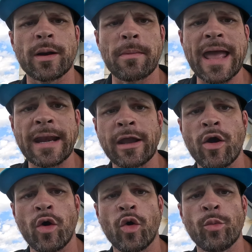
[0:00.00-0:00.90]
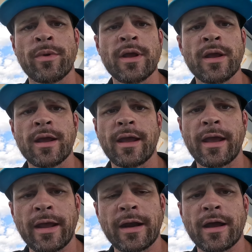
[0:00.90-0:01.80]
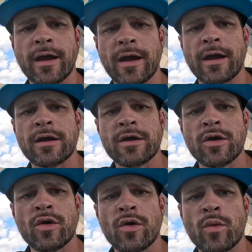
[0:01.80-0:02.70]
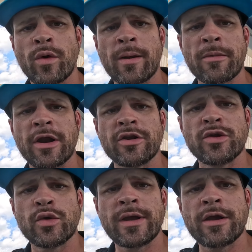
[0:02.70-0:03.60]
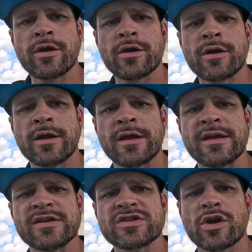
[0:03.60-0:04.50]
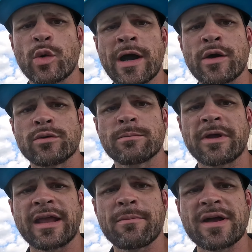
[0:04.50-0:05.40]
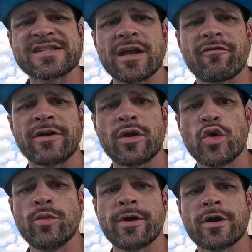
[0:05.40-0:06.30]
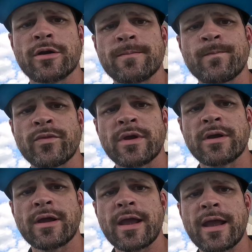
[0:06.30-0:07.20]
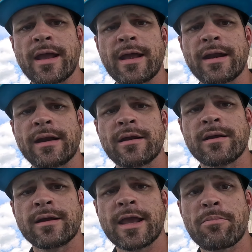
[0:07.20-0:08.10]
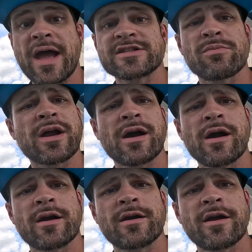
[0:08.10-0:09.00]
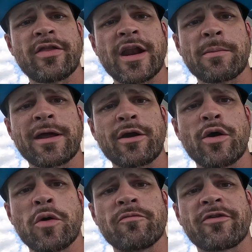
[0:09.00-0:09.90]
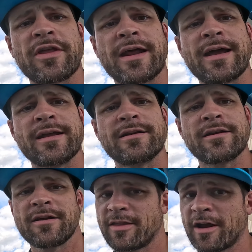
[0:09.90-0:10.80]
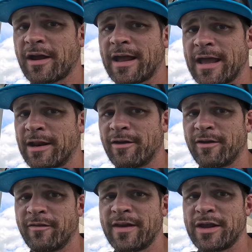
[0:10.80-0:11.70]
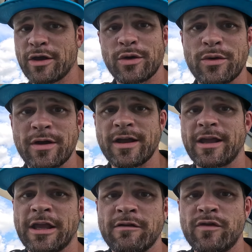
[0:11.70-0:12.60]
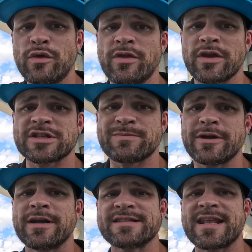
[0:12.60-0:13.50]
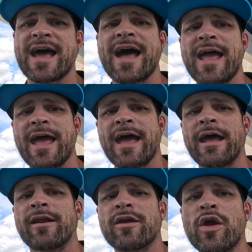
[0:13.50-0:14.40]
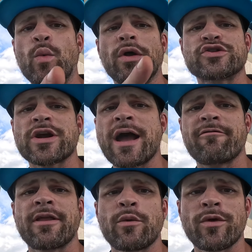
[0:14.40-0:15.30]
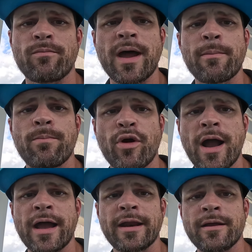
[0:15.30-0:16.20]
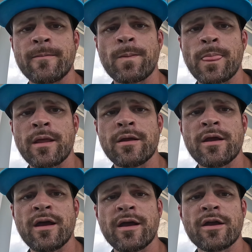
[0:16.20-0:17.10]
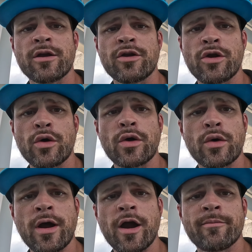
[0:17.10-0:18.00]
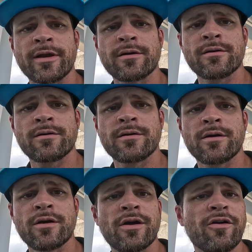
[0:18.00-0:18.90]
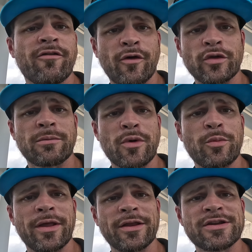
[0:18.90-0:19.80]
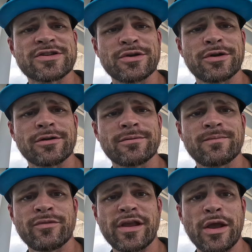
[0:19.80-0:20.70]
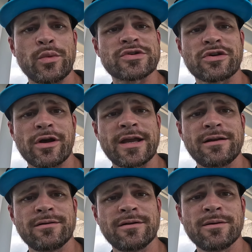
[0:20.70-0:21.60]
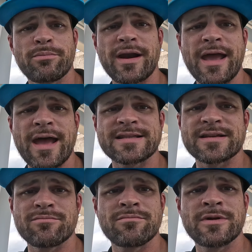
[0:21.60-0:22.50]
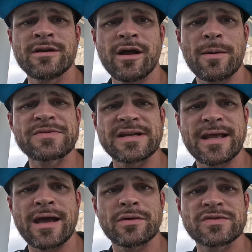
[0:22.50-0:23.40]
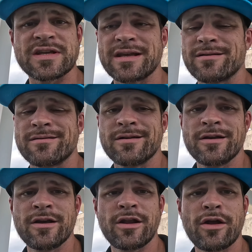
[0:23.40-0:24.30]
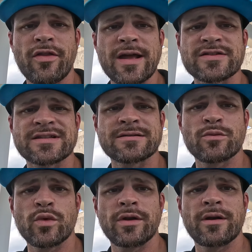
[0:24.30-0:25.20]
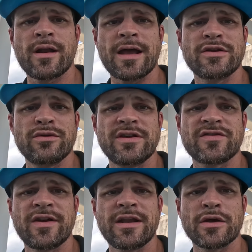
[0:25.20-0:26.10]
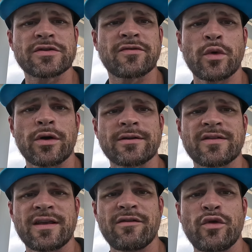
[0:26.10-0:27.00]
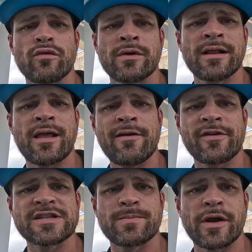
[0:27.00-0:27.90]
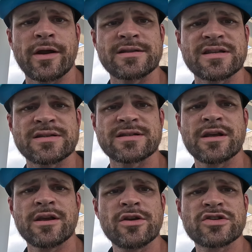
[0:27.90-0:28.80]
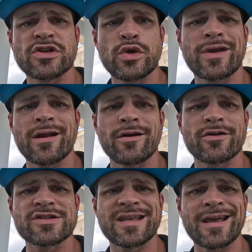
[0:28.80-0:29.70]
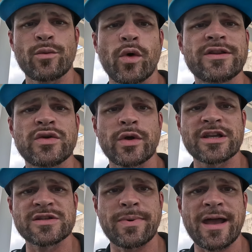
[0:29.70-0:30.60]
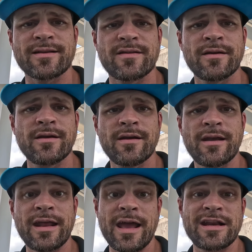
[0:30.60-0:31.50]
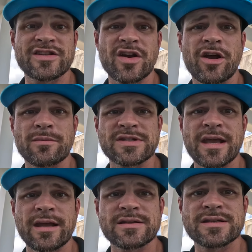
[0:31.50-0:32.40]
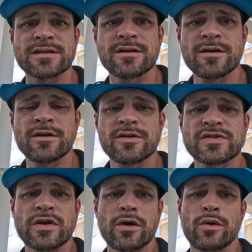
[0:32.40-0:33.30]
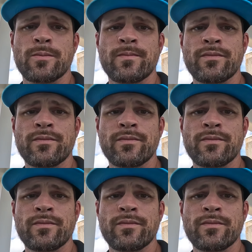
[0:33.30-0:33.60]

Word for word: and I'm heading home, and what I'm gonna do here is go out, I'm gonna get myself an Uber and get back to my car, and then I'm gonna go home for the night, and then I'm gonna edit a video and give you the experience that I had while traveling with my Pride Go-Go Carbon folding mobility scooter. It was great, but I had some ups and downs, and you know, that's what I do these videos for, to give you real life experiences so you can understand what to expect in any circumstance. So